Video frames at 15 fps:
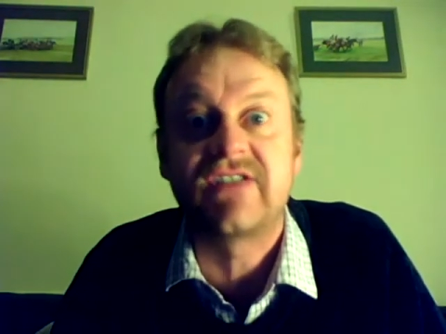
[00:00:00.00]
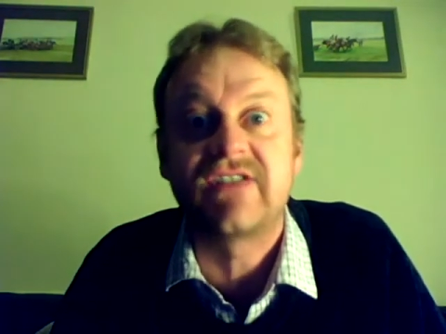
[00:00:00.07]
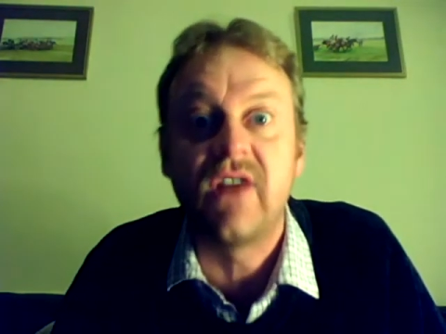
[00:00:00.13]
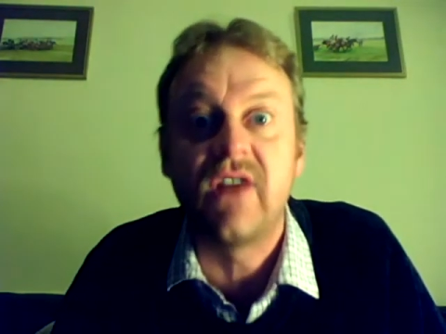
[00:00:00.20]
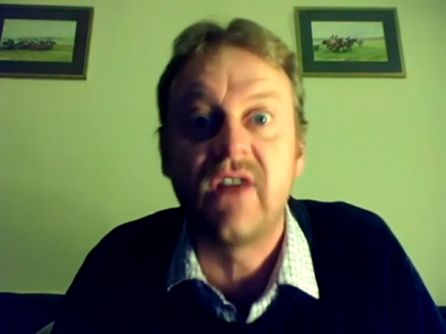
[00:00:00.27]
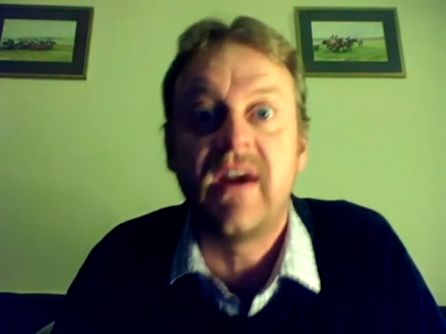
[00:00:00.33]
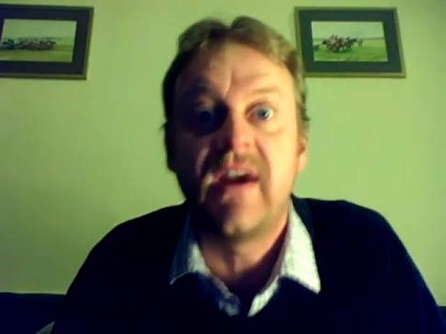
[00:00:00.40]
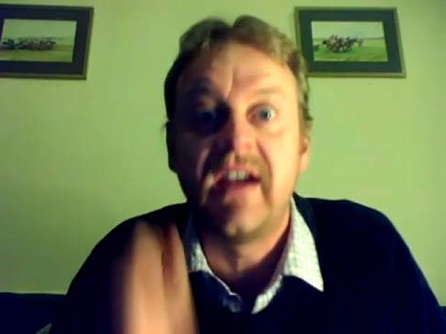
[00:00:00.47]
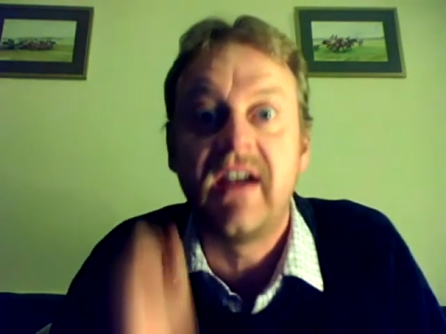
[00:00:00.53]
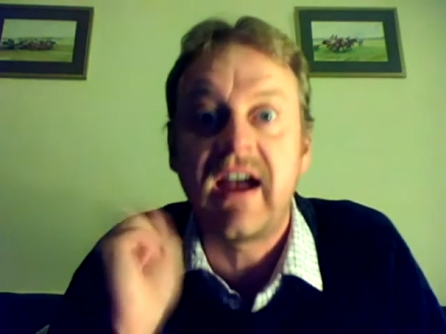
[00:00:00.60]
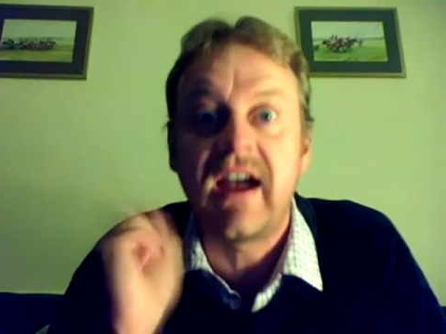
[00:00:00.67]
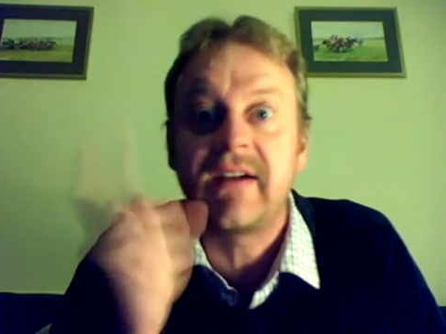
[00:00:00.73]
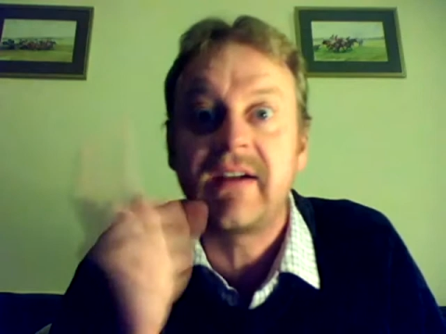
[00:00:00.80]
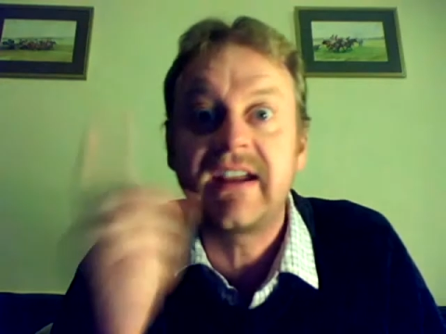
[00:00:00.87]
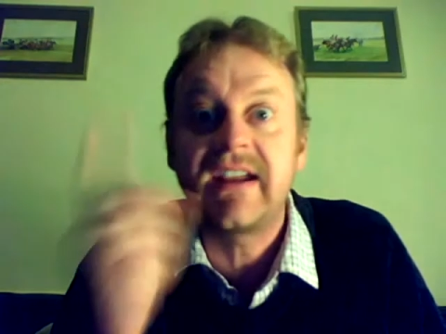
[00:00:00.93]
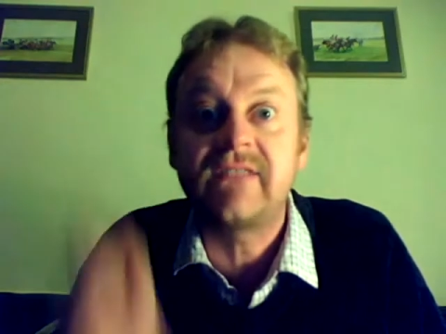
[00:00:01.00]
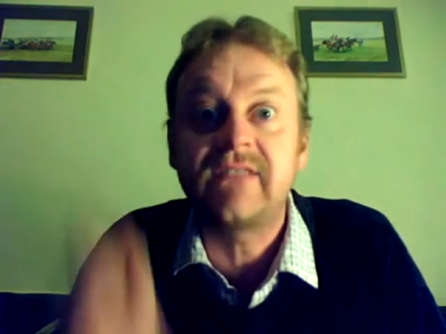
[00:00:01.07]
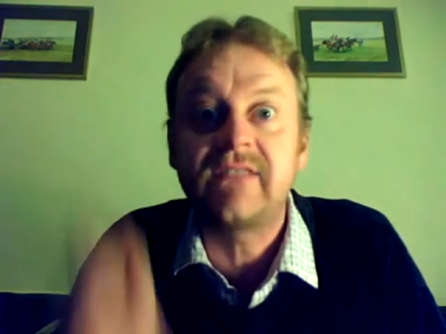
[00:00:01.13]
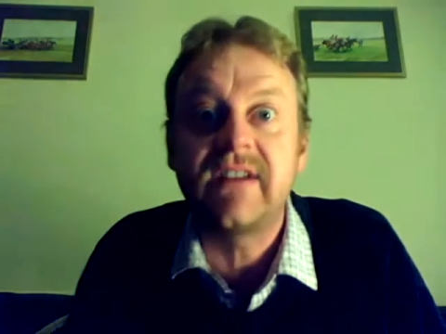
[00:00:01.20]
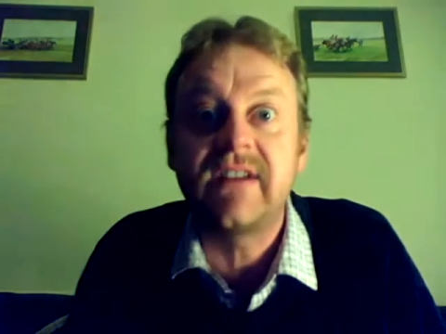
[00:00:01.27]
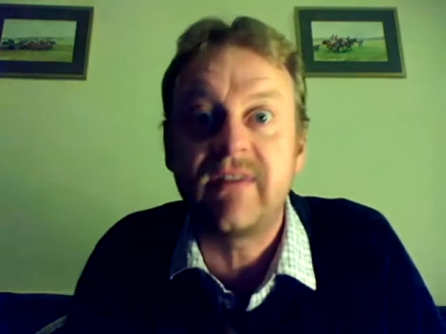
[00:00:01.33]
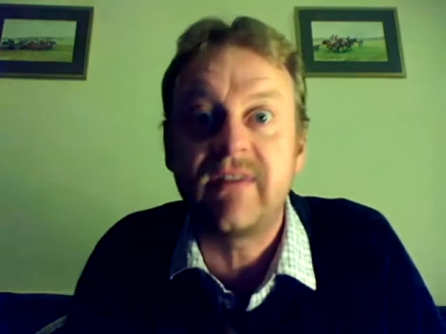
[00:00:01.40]
so I'm going to
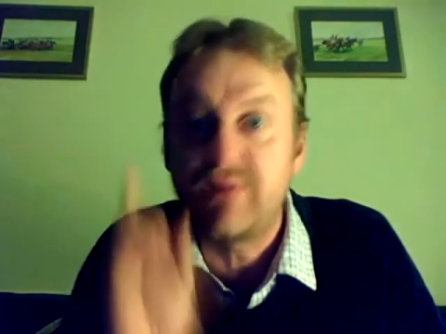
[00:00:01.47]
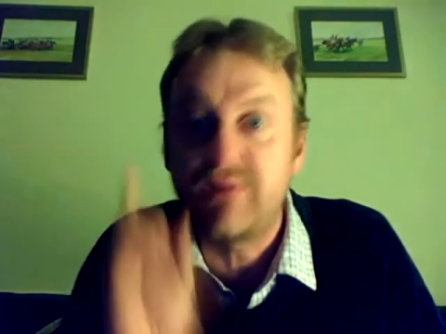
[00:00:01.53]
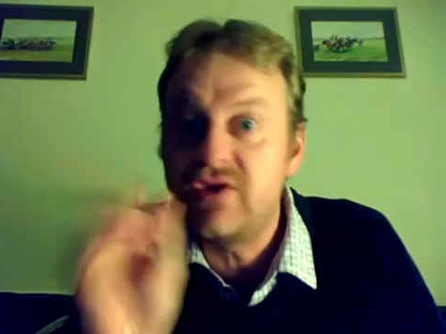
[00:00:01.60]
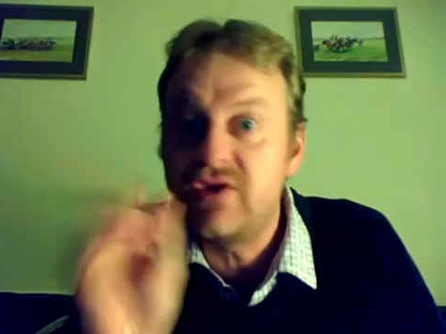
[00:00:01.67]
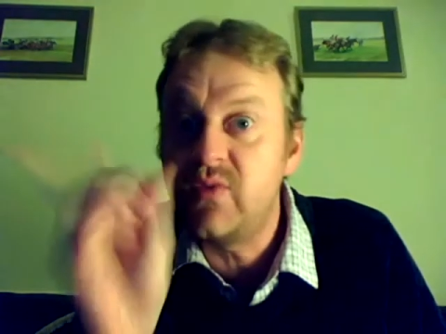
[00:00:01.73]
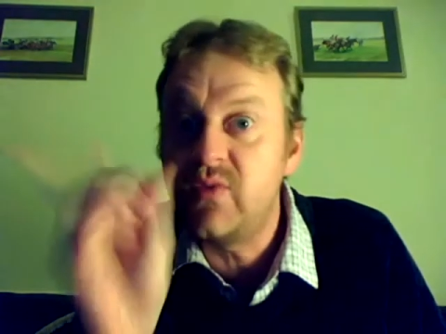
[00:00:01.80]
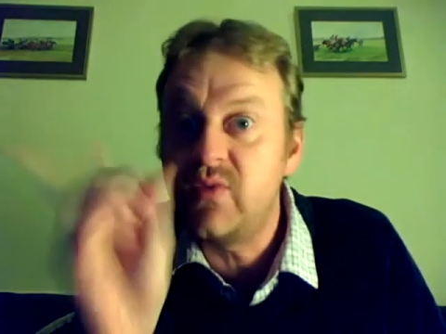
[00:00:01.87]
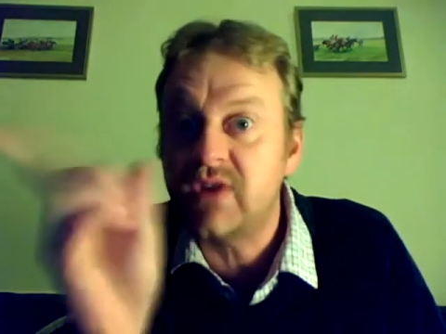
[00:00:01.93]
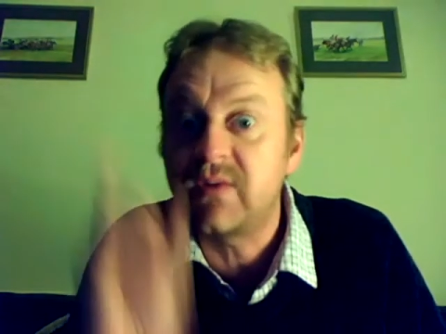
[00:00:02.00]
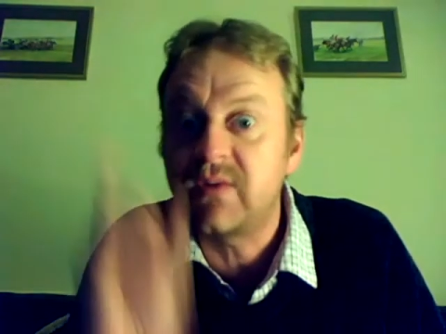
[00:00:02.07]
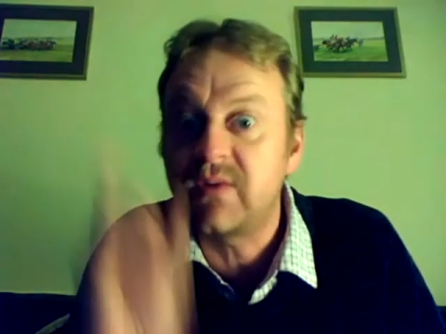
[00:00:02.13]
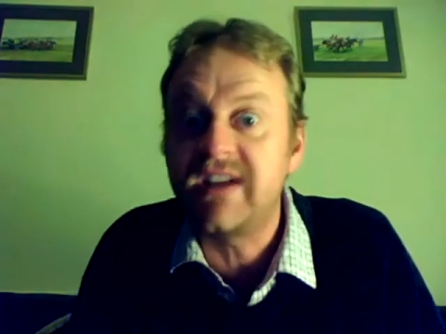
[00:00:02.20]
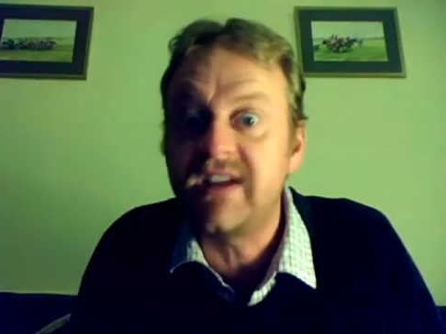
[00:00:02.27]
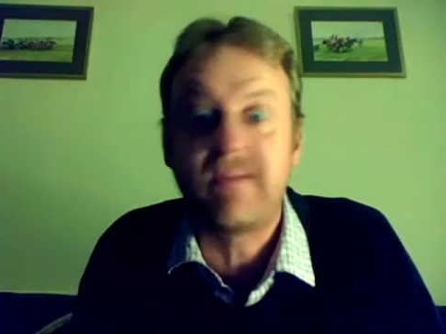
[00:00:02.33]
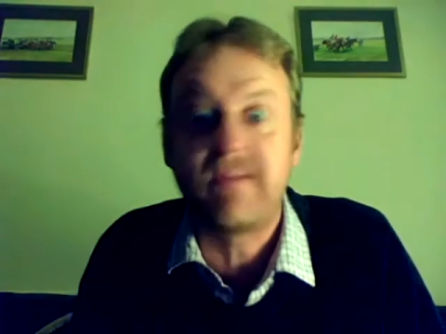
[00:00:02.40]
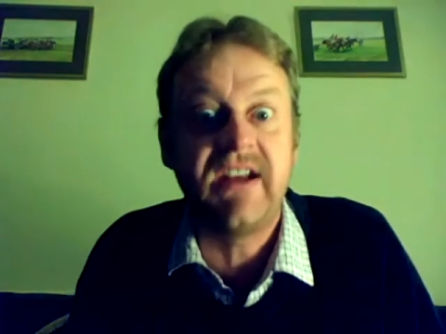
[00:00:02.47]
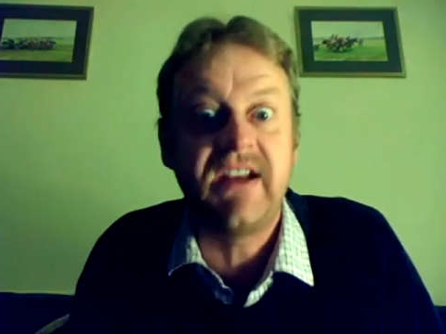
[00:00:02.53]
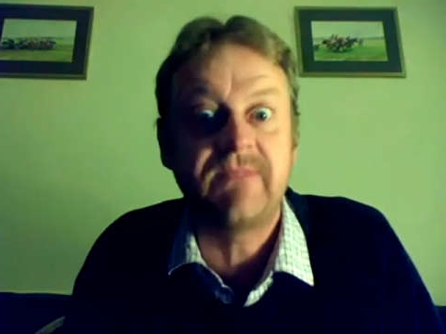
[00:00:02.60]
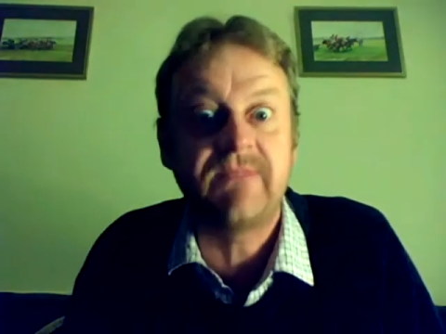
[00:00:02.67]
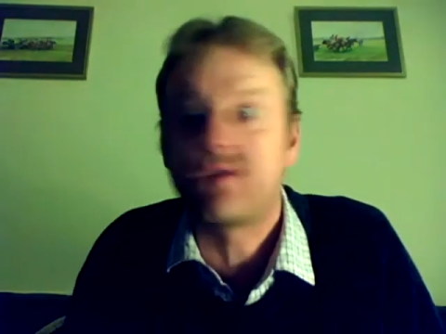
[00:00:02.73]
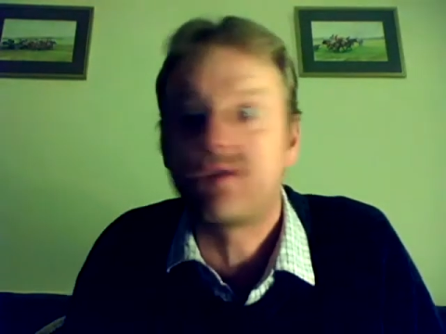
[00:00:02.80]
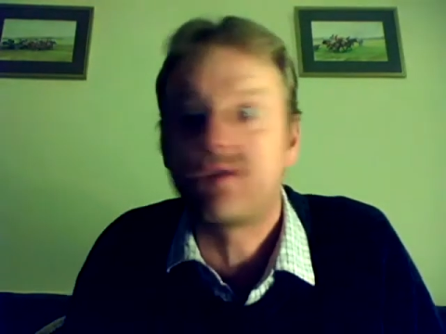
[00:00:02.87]
get rid of it, but you watch what he's been
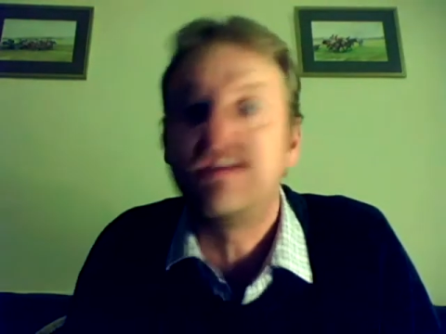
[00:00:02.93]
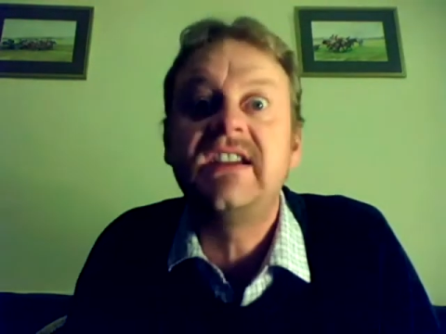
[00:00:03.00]
up to.